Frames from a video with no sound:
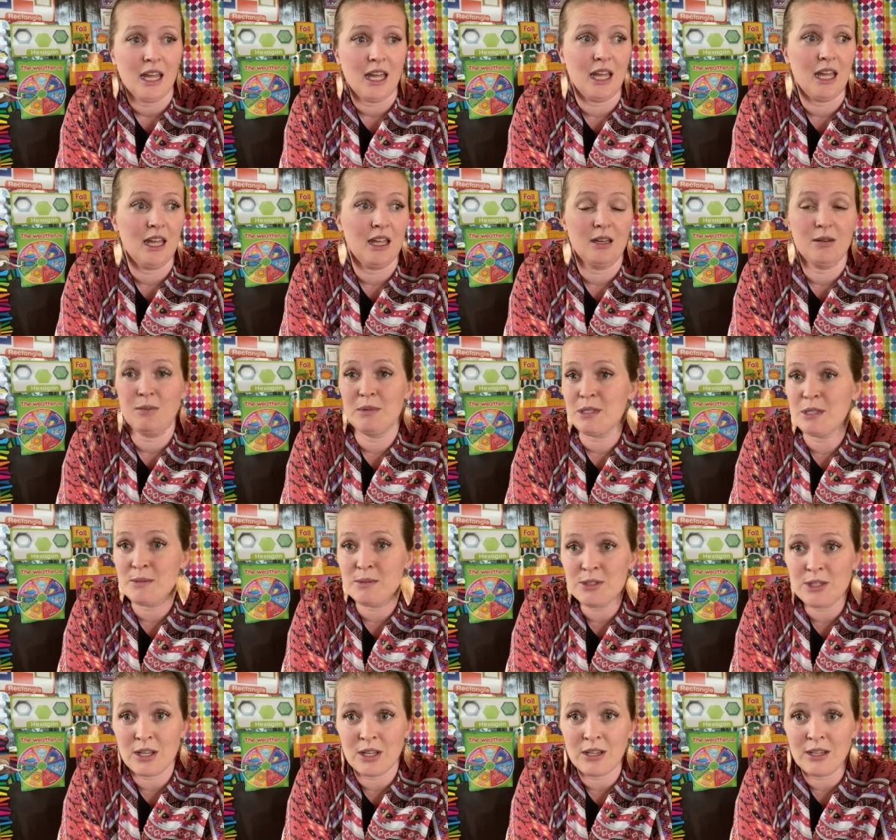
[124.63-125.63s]
and Miss
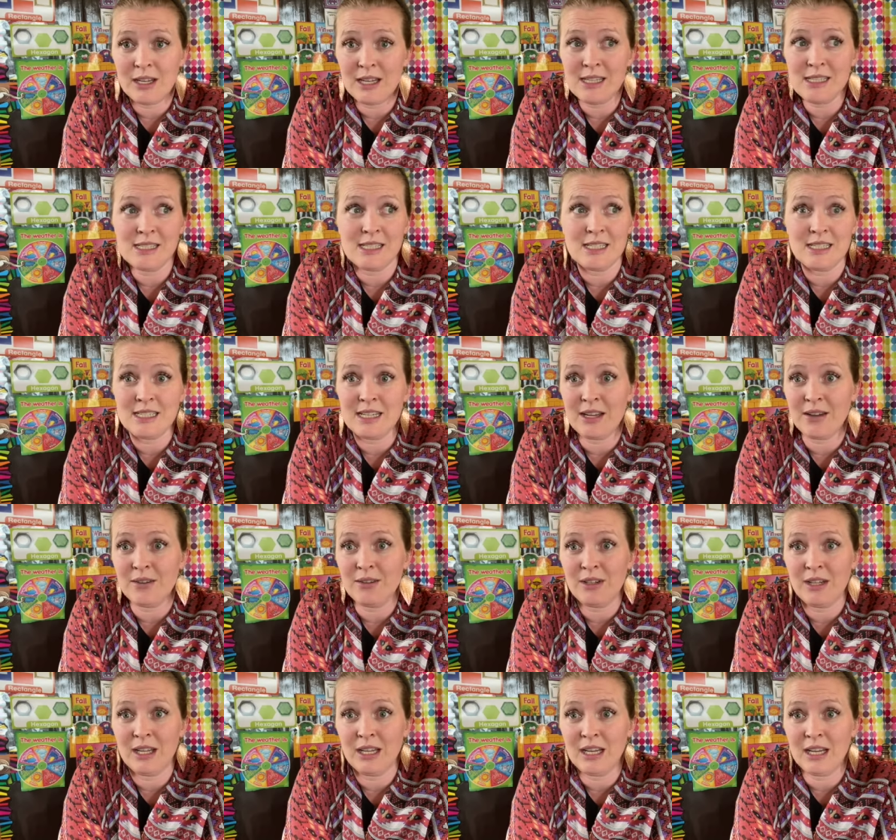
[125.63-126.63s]
Michelle and I sit
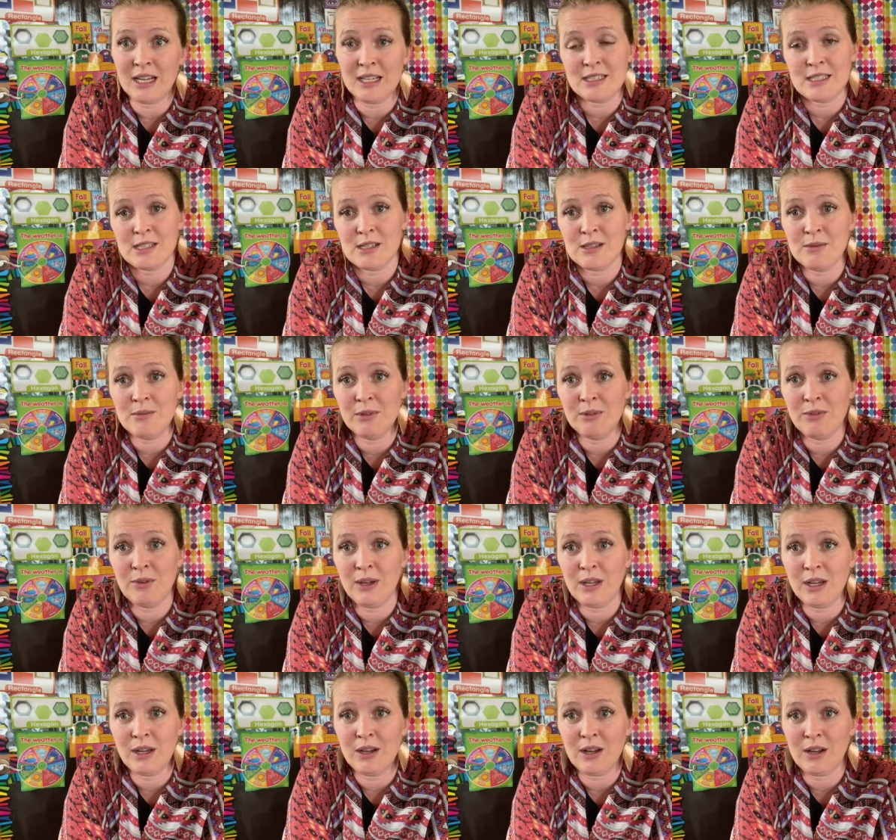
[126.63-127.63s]
down and ask them if we
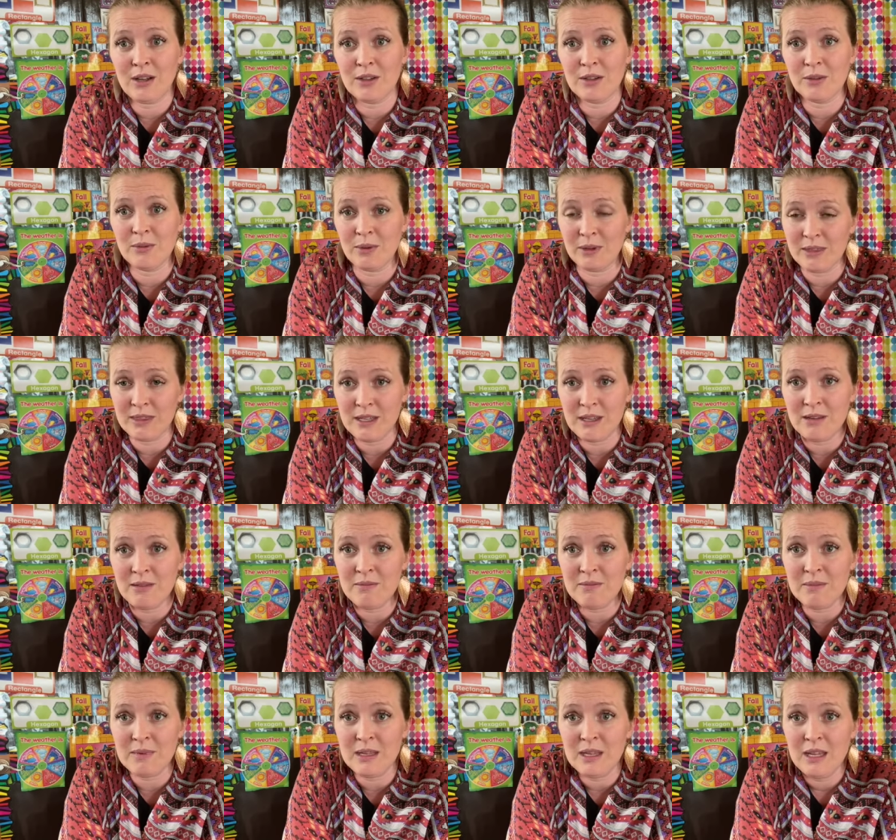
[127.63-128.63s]
can color with
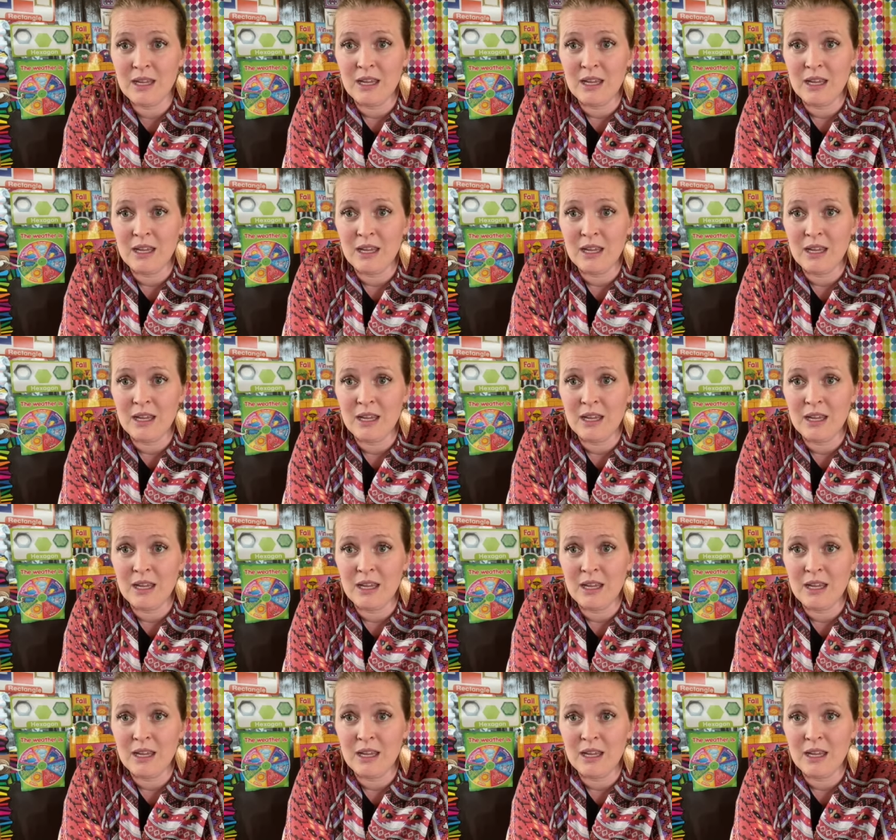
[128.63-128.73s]
them.